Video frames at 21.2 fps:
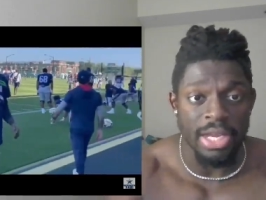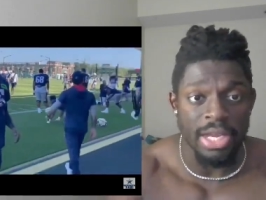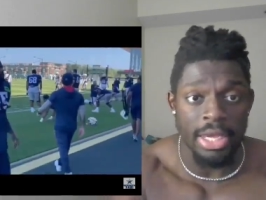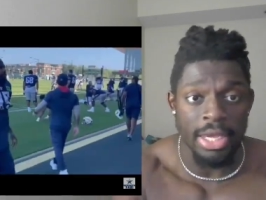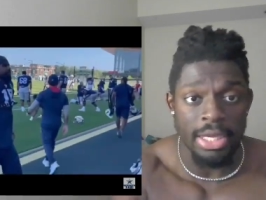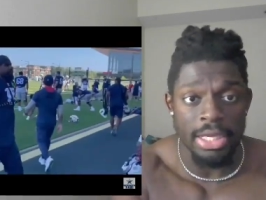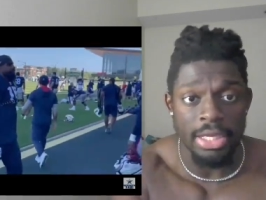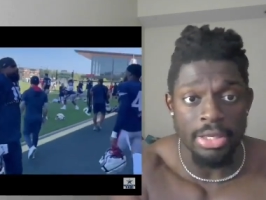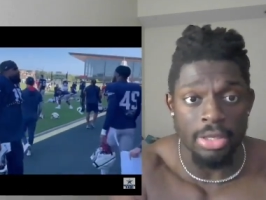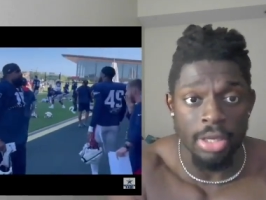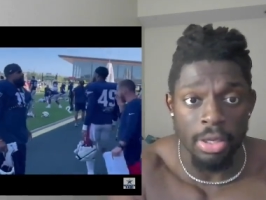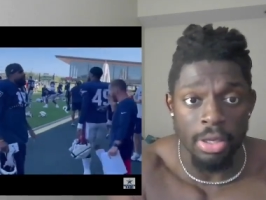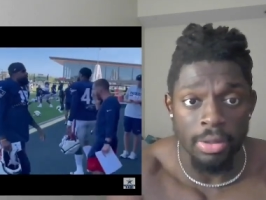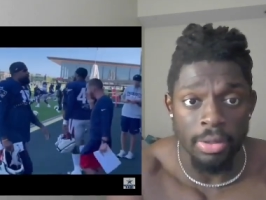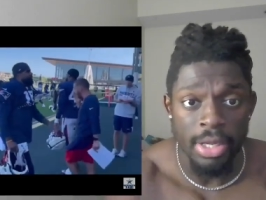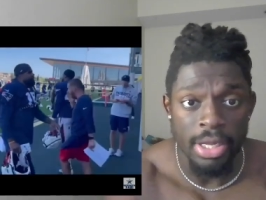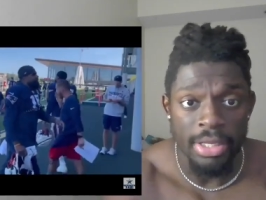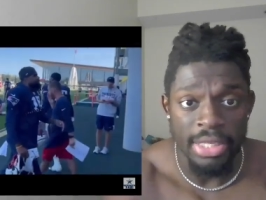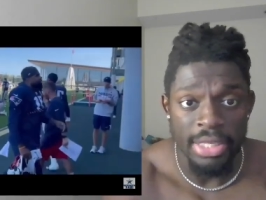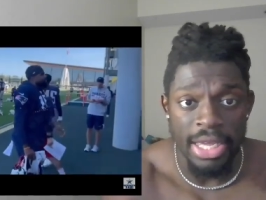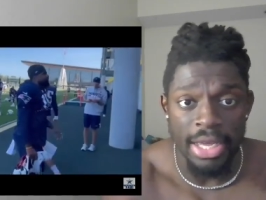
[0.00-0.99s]
that heat, though.
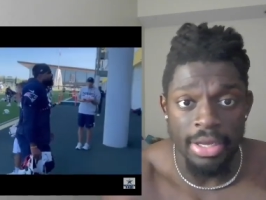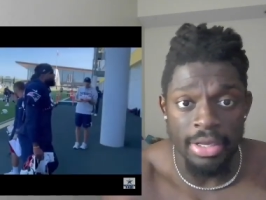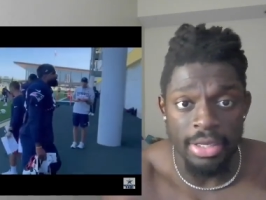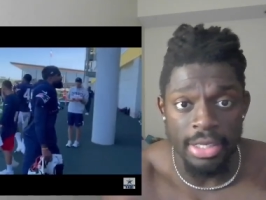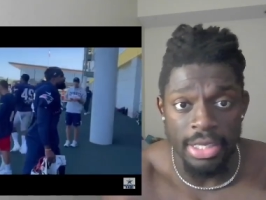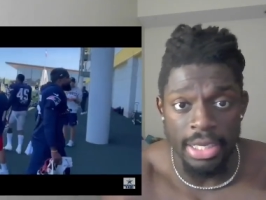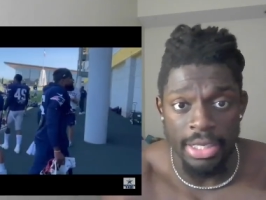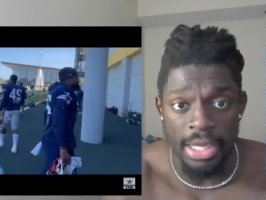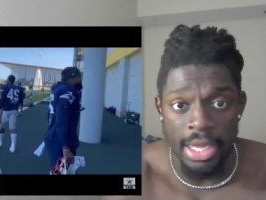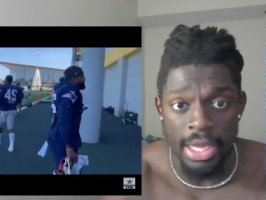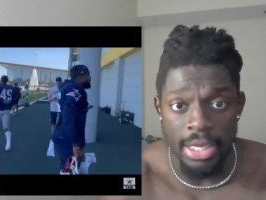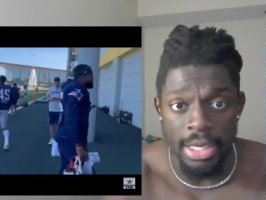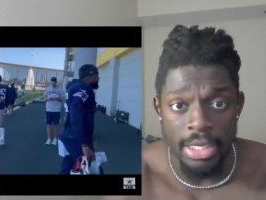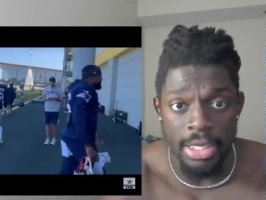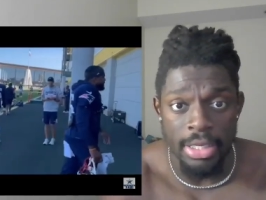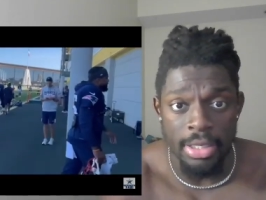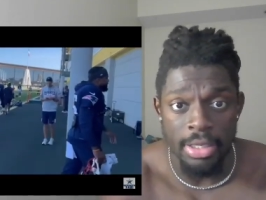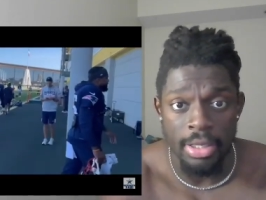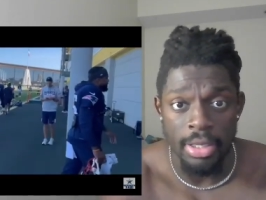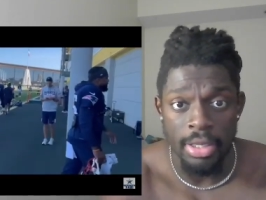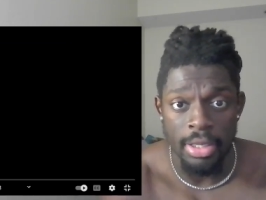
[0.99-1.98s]
That hoodie in that heat.